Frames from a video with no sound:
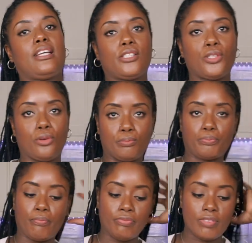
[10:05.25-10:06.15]
So
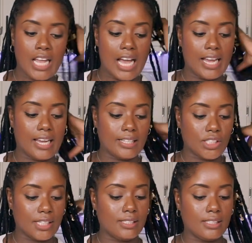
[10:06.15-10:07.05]
I
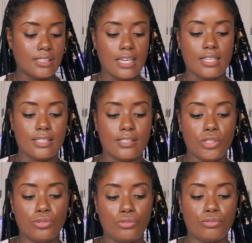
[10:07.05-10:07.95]
just decided
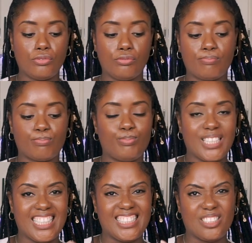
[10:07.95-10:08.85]
to
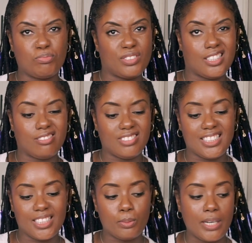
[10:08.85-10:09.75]
pick it up now, a
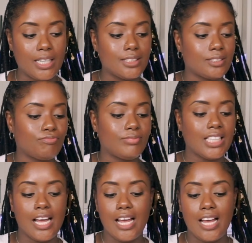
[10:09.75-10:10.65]
6-pack.
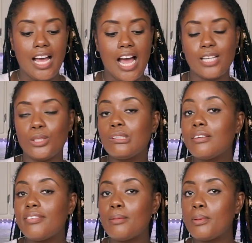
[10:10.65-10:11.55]
I don't know
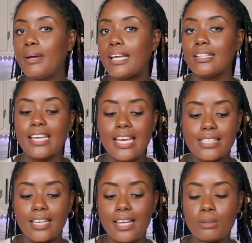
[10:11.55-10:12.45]
if I'll be buying the case
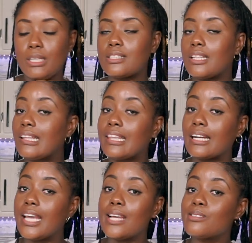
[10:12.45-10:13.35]
again because
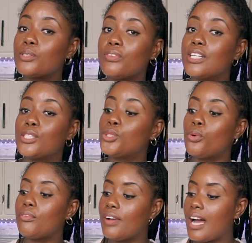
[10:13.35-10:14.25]
that case was finished
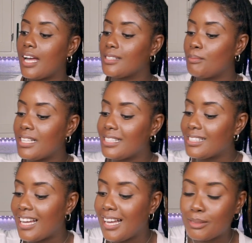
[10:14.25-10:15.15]
so fast. My
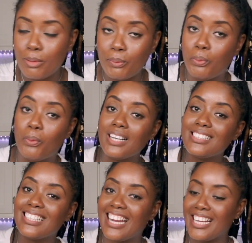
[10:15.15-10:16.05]
sister asked me, what
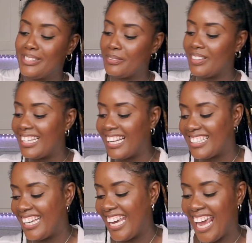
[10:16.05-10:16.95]
did I do with
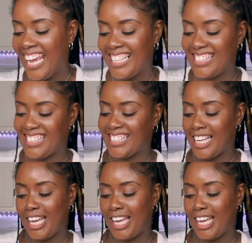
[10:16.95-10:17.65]
that case?